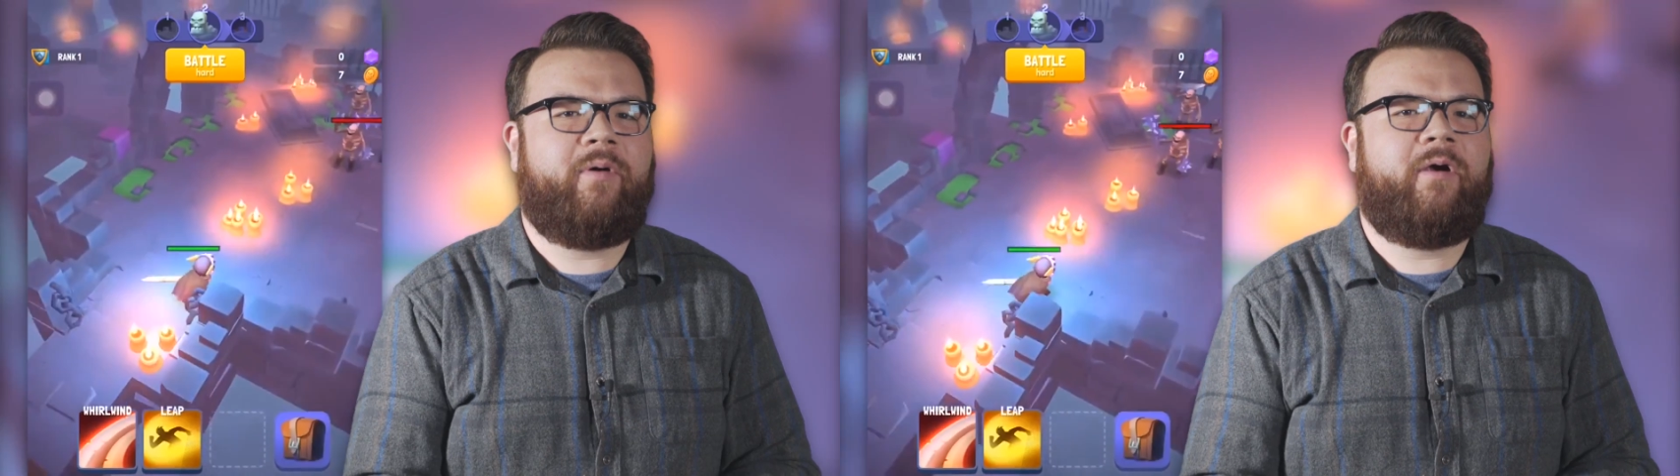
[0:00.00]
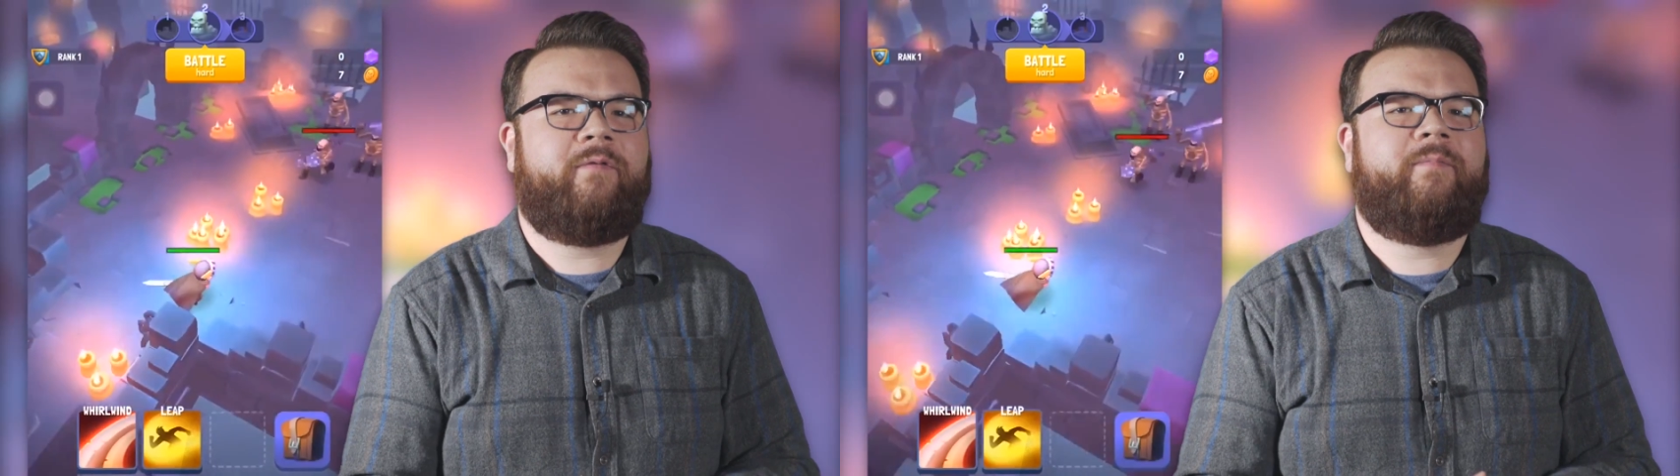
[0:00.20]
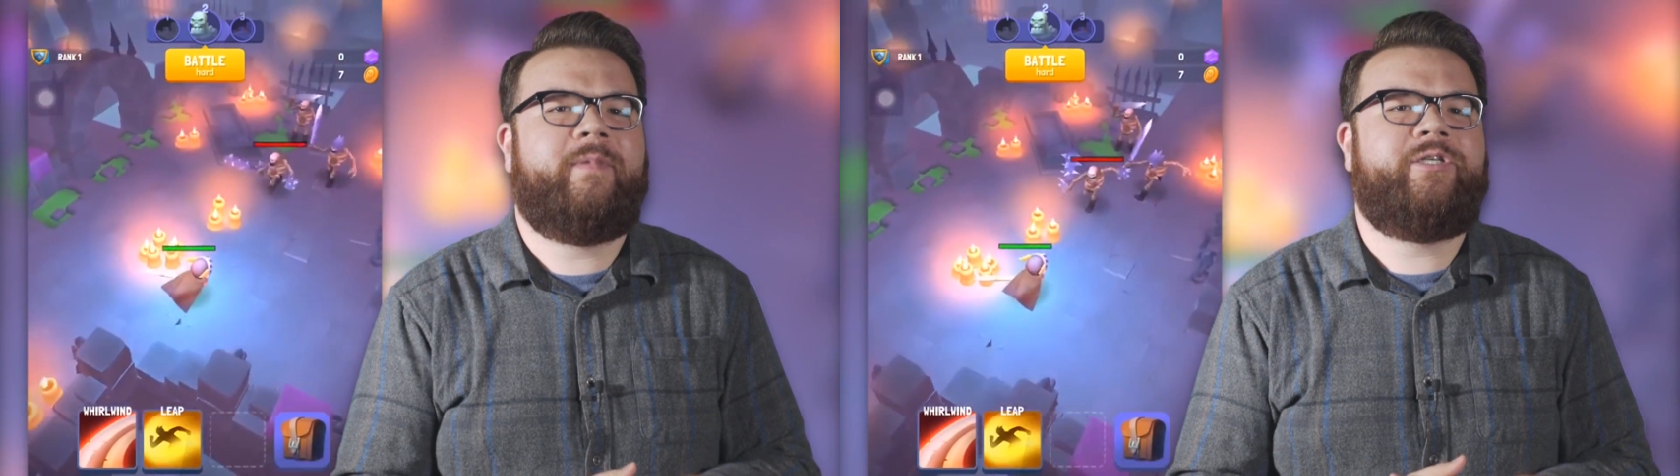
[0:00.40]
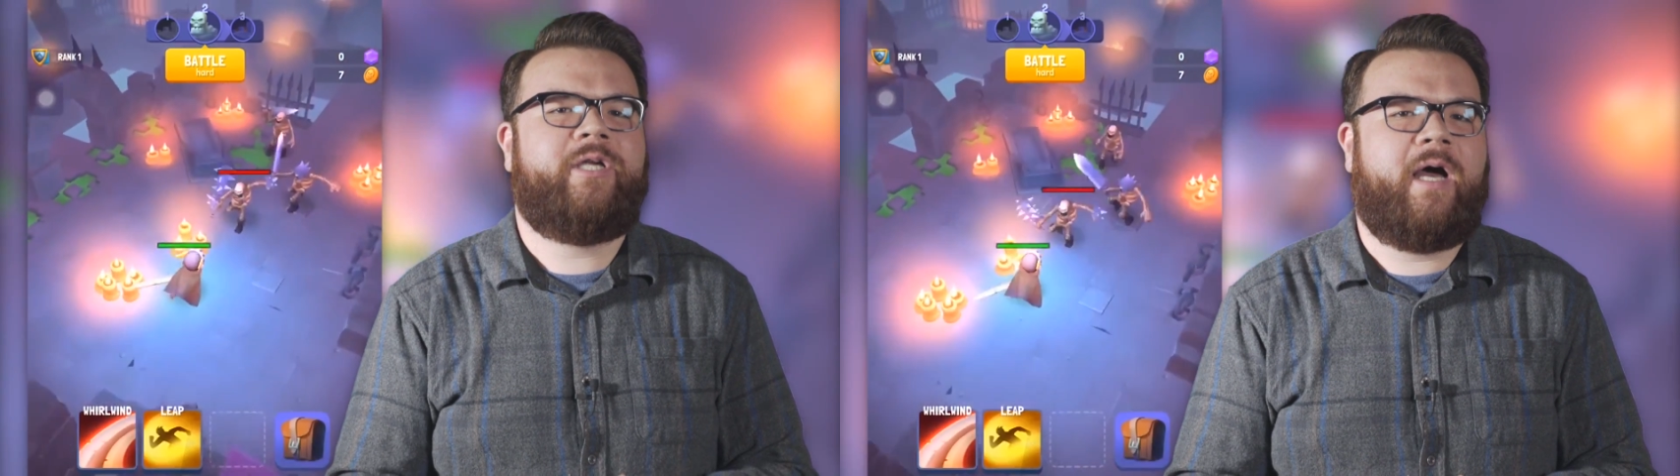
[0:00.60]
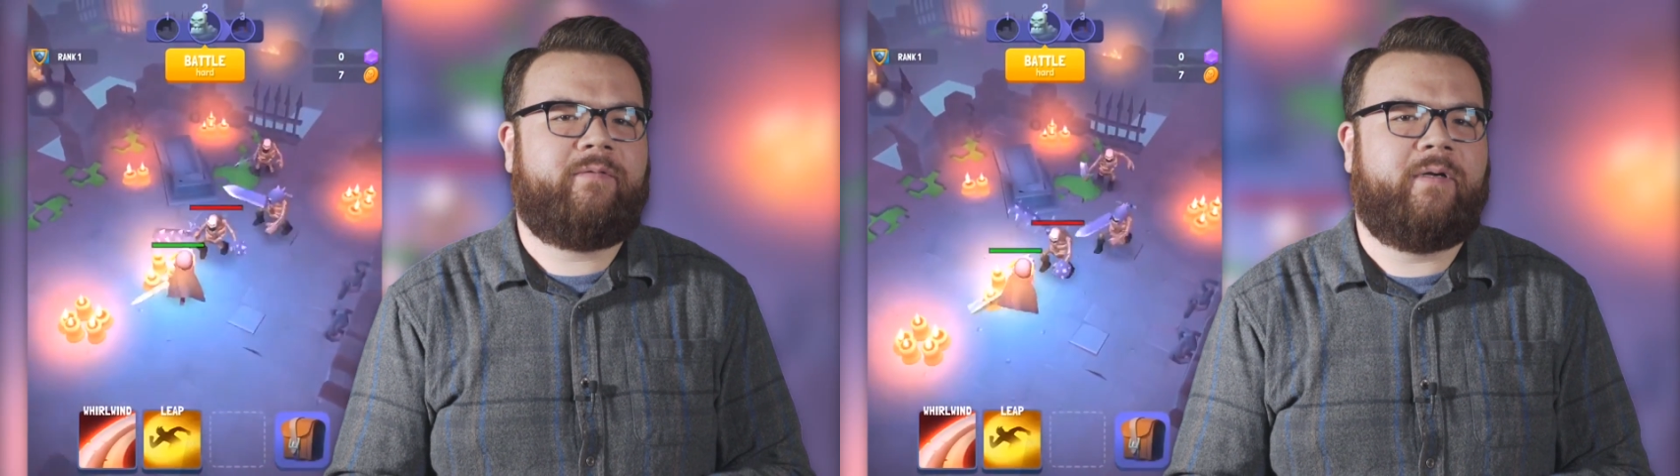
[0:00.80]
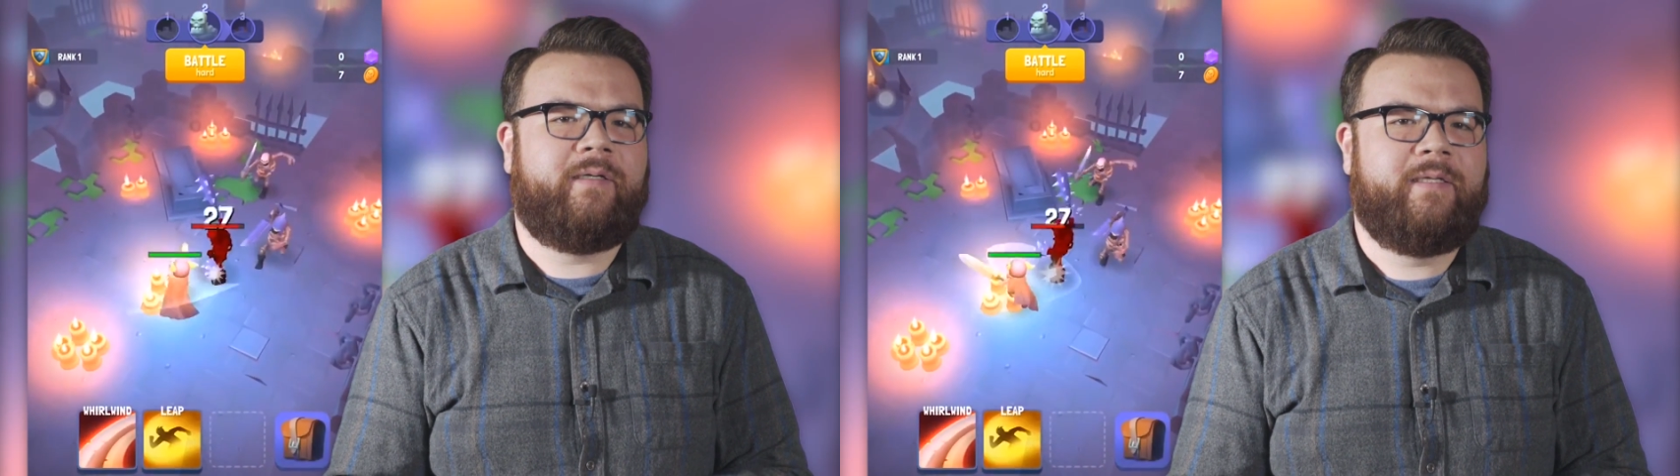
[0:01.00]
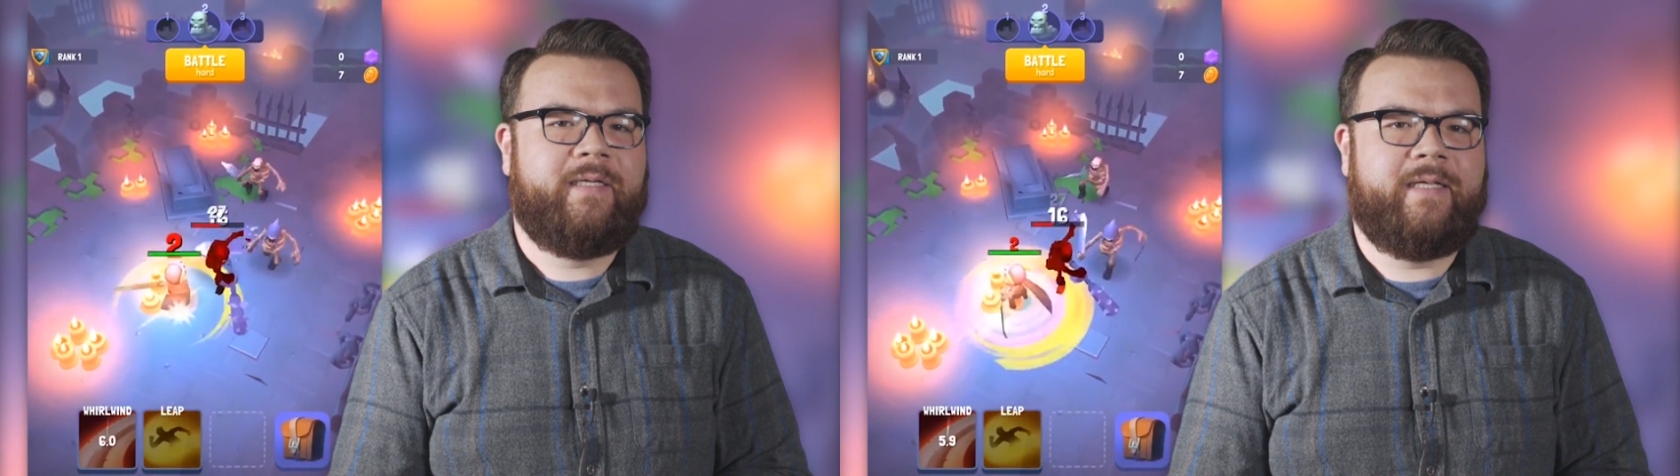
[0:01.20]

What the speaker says: part from the genre.